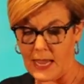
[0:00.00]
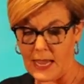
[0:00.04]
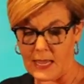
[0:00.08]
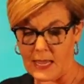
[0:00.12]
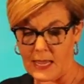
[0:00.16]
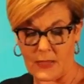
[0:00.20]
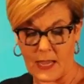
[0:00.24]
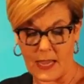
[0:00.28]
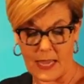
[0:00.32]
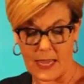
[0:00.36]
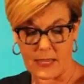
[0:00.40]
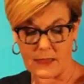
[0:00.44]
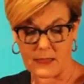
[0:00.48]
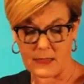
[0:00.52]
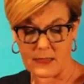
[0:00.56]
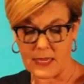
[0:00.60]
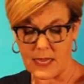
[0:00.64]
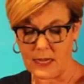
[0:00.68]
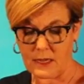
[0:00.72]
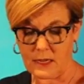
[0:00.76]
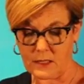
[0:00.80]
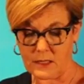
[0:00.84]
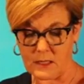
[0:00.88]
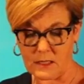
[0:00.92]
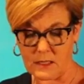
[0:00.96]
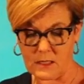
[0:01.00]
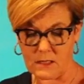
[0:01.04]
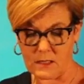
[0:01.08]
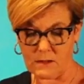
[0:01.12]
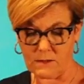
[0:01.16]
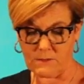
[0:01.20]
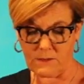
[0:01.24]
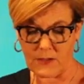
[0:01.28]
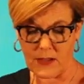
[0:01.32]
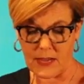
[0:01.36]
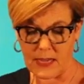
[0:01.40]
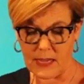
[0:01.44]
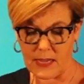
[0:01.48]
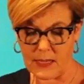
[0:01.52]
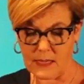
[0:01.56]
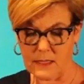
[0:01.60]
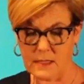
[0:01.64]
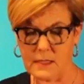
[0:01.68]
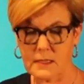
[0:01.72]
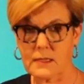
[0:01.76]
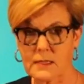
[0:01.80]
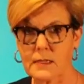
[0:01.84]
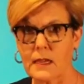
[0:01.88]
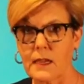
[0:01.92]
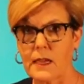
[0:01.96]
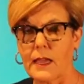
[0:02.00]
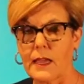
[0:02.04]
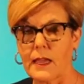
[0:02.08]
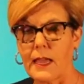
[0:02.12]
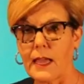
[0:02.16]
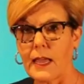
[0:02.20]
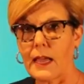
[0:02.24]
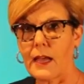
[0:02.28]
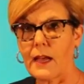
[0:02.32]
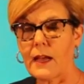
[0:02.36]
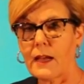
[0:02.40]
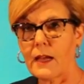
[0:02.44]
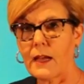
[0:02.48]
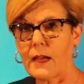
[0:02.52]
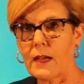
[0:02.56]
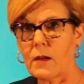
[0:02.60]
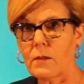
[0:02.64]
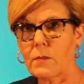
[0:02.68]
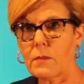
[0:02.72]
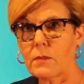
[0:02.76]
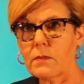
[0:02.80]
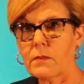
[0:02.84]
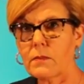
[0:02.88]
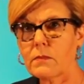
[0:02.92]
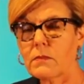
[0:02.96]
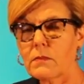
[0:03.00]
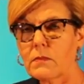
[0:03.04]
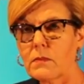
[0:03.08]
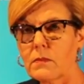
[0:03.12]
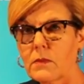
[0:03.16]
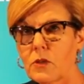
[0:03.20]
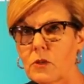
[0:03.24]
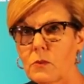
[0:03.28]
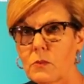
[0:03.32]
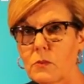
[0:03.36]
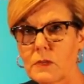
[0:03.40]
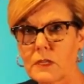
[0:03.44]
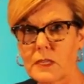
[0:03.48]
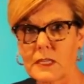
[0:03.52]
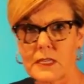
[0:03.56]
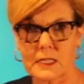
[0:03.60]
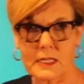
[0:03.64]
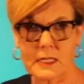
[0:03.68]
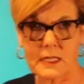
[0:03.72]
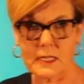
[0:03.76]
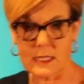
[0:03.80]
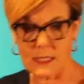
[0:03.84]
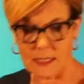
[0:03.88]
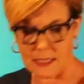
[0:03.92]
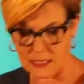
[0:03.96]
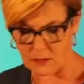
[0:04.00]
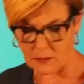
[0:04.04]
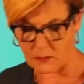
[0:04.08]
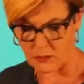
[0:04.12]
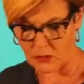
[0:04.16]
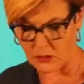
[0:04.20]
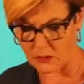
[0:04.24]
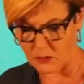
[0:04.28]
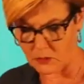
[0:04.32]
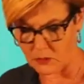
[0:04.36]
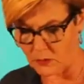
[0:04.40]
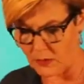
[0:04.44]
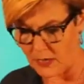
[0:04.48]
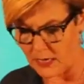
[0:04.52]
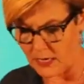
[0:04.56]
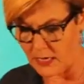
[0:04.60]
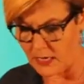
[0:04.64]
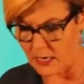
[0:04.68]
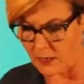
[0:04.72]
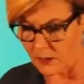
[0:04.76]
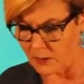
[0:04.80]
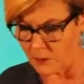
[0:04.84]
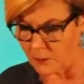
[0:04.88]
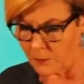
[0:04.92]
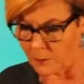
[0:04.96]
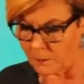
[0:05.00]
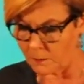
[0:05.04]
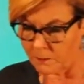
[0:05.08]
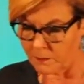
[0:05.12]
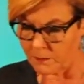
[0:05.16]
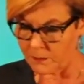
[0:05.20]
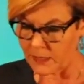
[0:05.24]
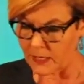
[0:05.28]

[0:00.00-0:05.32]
and they had thousands of fans um, who would listen to them on the radio.